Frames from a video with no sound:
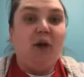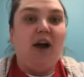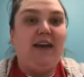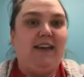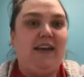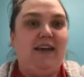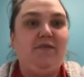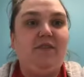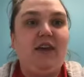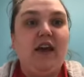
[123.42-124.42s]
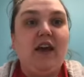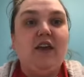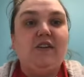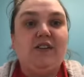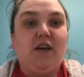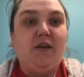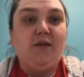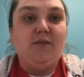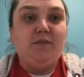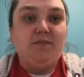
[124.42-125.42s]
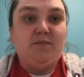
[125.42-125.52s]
pocket knife. So